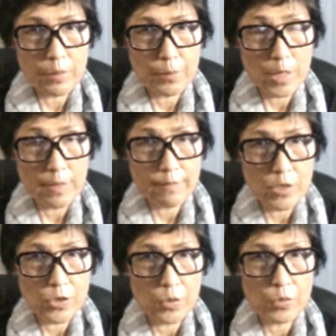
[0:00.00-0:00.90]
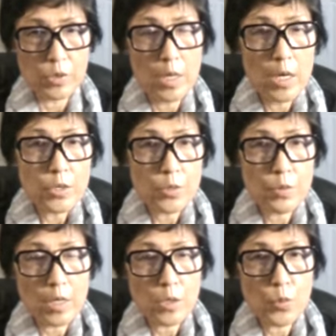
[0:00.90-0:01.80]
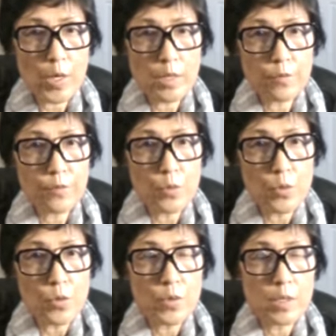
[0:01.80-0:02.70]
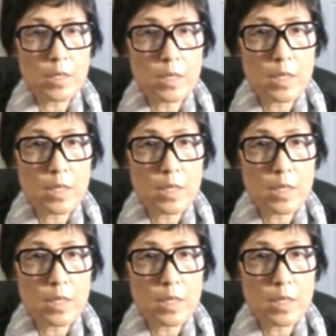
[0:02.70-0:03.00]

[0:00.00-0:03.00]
blood vessels. So that's why the fluid